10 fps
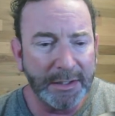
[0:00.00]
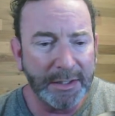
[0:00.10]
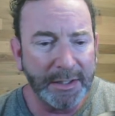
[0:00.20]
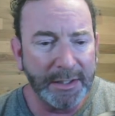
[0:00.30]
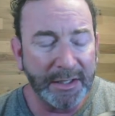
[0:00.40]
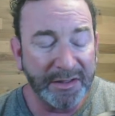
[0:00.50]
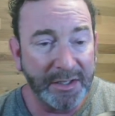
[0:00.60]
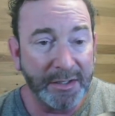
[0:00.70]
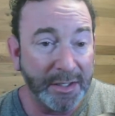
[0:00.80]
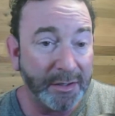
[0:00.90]
And I
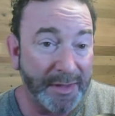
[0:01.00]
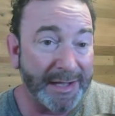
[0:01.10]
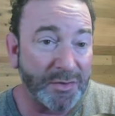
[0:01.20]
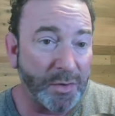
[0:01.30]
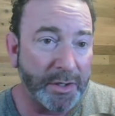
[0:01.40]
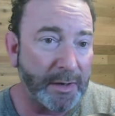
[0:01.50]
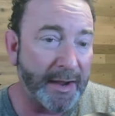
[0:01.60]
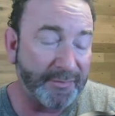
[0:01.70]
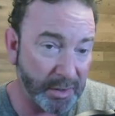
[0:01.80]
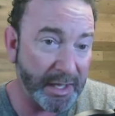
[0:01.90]
think, that's what you're
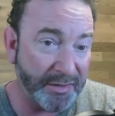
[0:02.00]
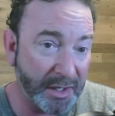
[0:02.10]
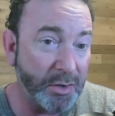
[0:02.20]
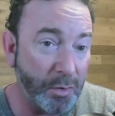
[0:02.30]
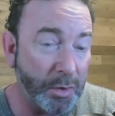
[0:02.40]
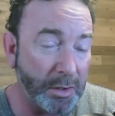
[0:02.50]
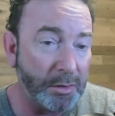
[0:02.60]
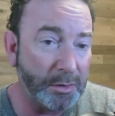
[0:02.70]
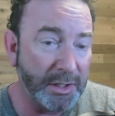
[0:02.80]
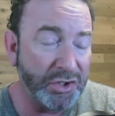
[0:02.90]
after. And I think you
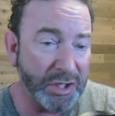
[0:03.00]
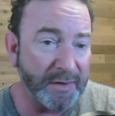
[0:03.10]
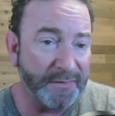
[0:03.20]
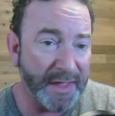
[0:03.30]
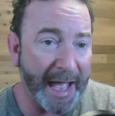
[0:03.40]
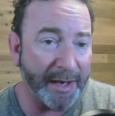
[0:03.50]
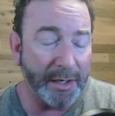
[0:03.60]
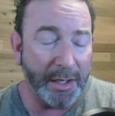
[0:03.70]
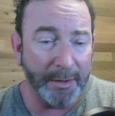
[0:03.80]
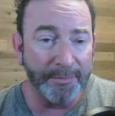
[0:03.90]
will achieve that
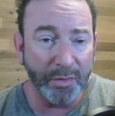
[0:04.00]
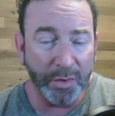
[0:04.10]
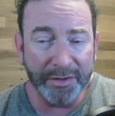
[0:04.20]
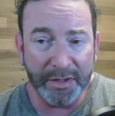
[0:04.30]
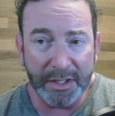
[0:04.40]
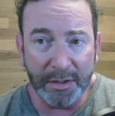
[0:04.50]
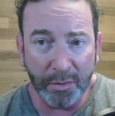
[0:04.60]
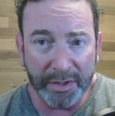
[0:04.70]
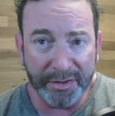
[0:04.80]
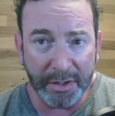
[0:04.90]
with the
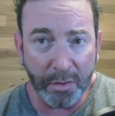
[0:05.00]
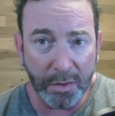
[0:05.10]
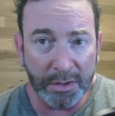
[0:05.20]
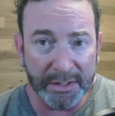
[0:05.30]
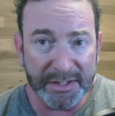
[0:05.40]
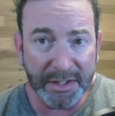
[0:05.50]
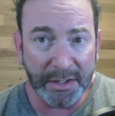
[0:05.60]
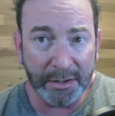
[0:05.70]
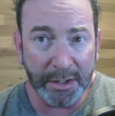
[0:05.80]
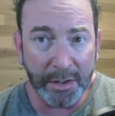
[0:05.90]
Oralissa
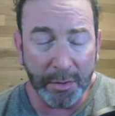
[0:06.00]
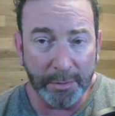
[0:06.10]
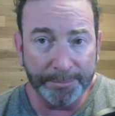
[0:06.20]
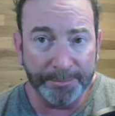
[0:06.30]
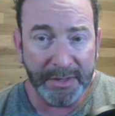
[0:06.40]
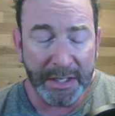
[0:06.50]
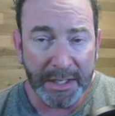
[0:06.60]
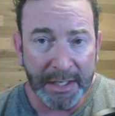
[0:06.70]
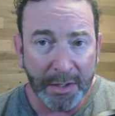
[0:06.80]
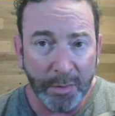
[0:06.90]
alone.
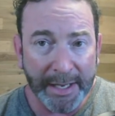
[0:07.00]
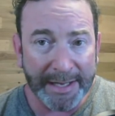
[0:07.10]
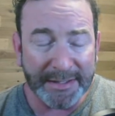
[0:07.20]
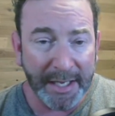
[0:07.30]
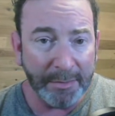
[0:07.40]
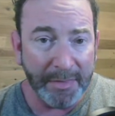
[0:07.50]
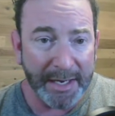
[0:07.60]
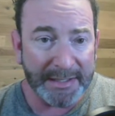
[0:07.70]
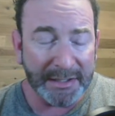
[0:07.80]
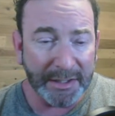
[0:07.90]
We got 10
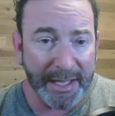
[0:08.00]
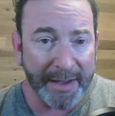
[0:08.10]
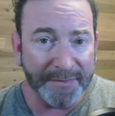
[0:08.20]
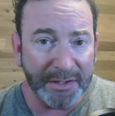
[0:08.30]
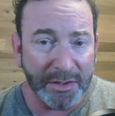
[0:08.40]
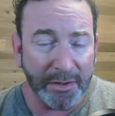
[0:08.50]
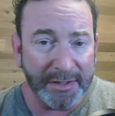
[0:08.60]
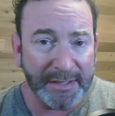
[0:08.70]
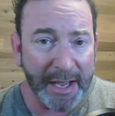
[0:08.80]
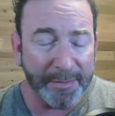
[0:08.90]
minutes left until the
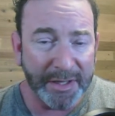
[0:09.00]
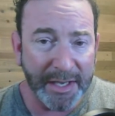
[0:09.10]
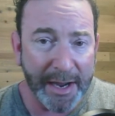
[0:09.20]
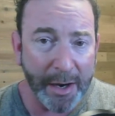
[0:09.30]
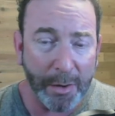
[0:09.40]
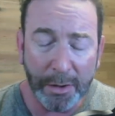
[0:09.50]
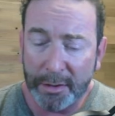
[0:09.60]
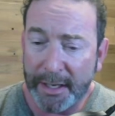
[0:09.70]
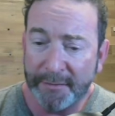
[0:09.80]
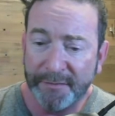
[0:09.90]
top of the hour
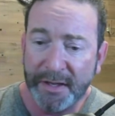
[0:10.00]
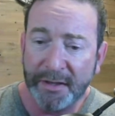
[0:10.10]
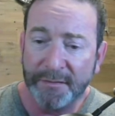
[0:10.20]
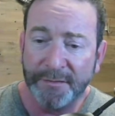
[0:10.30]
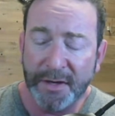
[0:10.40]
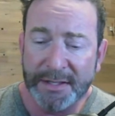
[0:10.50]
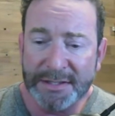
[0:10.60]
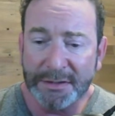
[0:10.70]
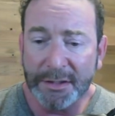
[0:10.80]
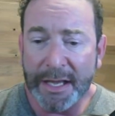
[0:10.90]
at Fink and Friends,
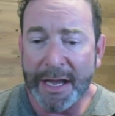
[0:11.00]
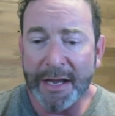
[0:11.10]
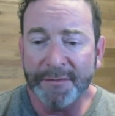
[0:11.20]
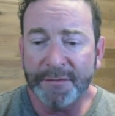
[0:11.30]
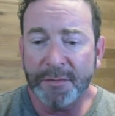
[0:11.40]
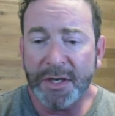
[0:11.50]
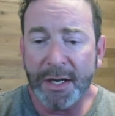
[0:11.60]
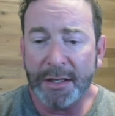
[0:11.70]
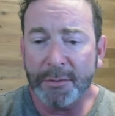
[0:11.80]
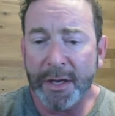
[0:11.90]
live from
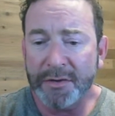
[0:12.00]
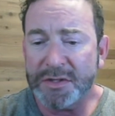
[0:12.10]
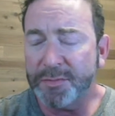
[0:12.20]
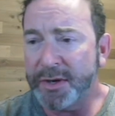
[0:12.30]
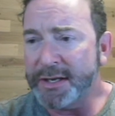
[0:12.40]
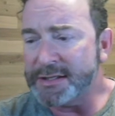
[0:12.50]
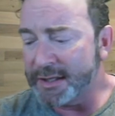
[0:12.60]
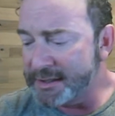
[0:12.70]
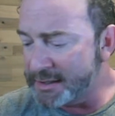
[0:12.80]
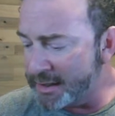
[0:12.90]
Colorado Springs.
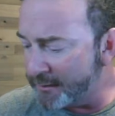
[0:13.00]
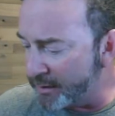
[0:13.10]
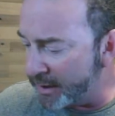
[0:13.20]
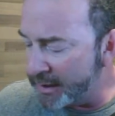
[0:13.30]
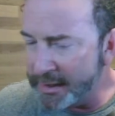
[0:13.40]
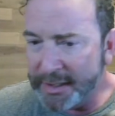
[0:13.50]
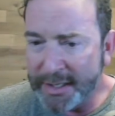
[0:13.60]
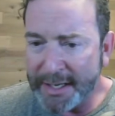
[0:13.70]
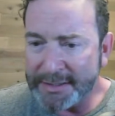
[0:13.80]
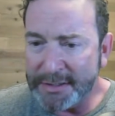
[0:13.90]
Let's see if we can
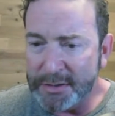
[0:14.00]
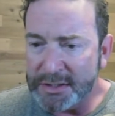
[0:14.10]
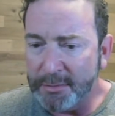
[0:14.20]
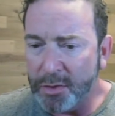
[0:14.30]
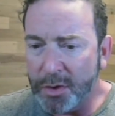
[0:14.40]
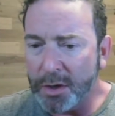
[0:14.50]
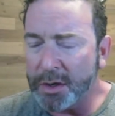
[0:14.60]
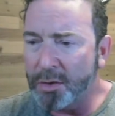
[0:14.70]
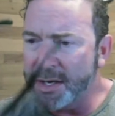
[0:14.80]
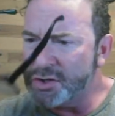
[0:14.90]
get to some more
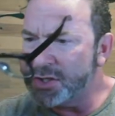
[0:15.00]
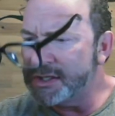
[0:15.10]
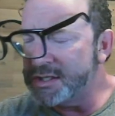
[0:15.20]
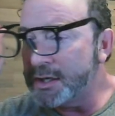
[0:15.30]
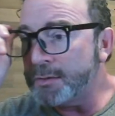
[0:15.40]
questions here.